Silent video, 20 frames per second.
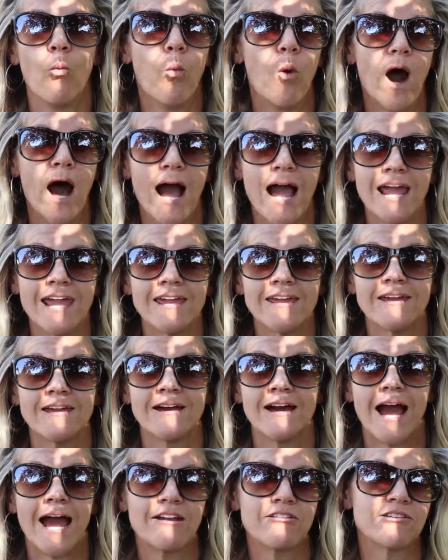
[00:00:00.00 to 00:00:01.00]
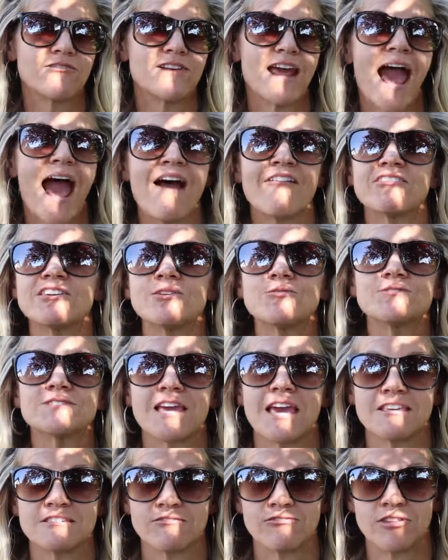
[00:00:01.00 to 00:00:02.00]
Why? I don't even have a use
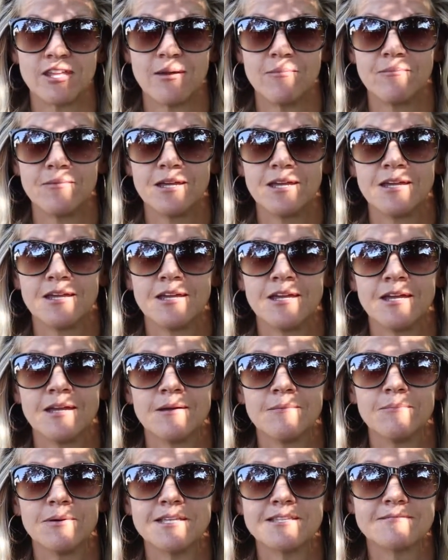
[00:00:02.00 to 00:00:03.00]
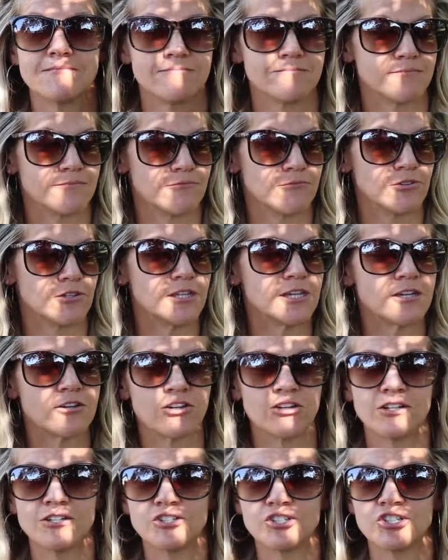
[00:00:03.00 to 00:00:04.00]
case for them, but really
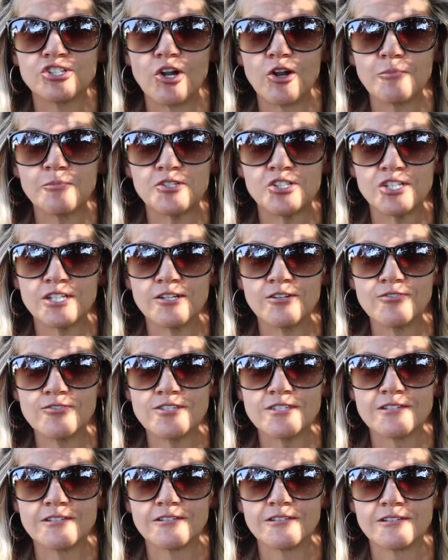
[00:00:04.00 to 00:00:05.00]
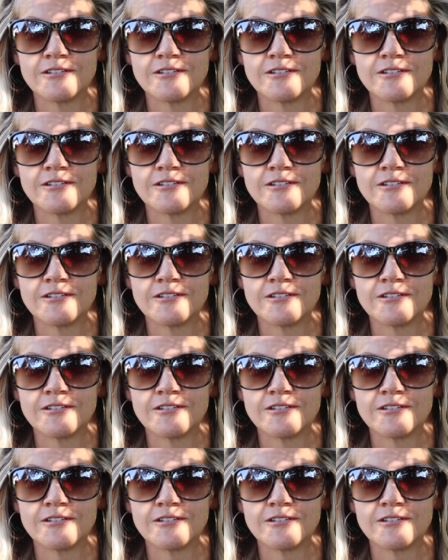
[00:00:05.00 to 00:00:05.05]
good sharp shears